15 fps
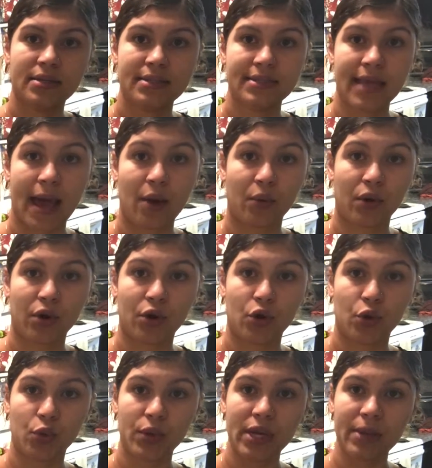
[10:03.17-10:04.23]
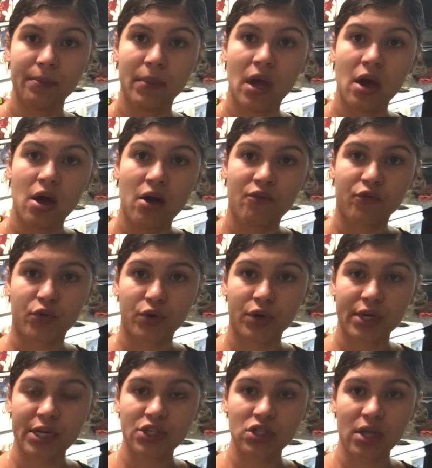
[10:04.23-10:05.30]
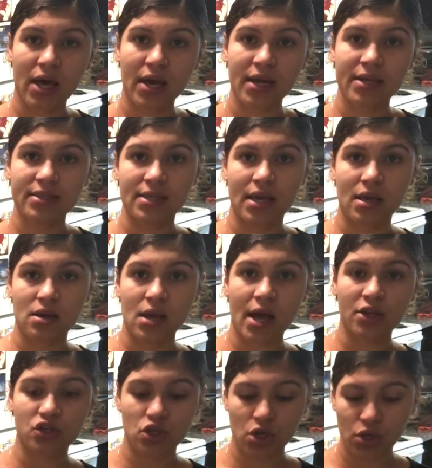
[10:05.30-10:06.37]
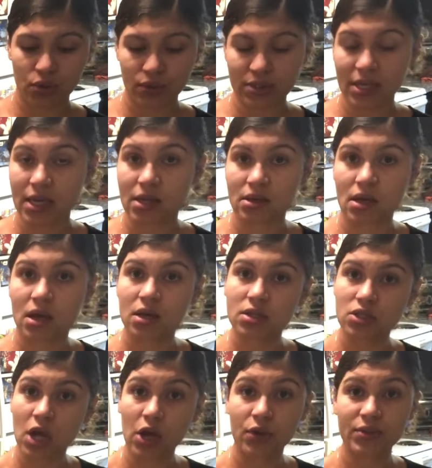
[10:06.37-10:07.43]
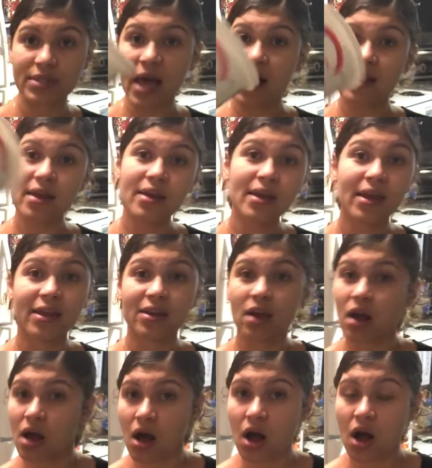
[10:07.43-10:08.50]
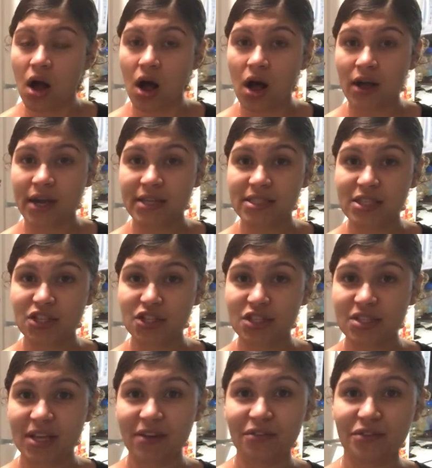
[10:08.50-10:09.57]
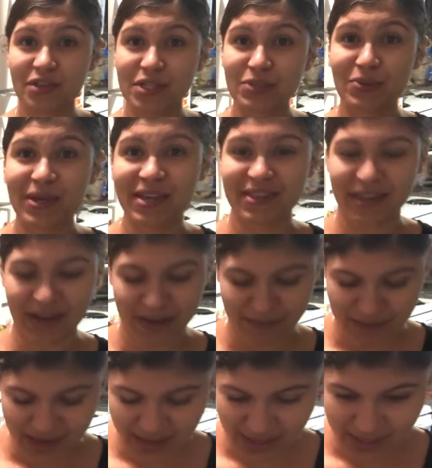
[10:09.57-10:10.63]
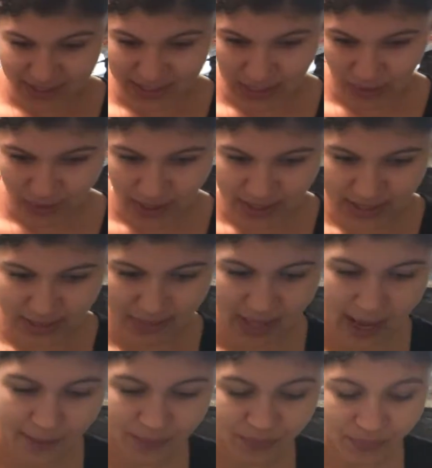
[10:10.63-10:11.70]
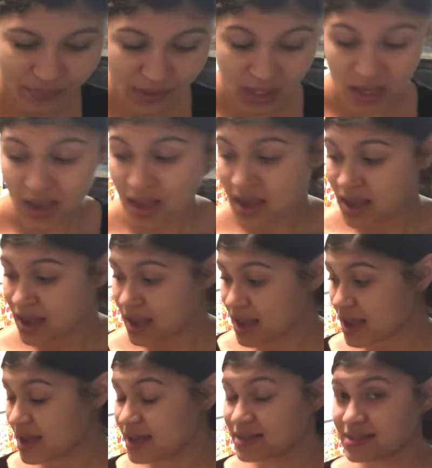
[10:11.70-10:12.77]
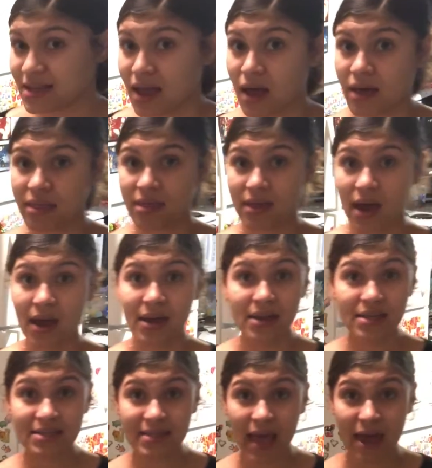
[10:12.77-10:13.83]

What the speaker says: sour cream for enchiladas and nachos and taco salad and all kinds of good stuff this week that I'm making. So got some of that. And yeah, that is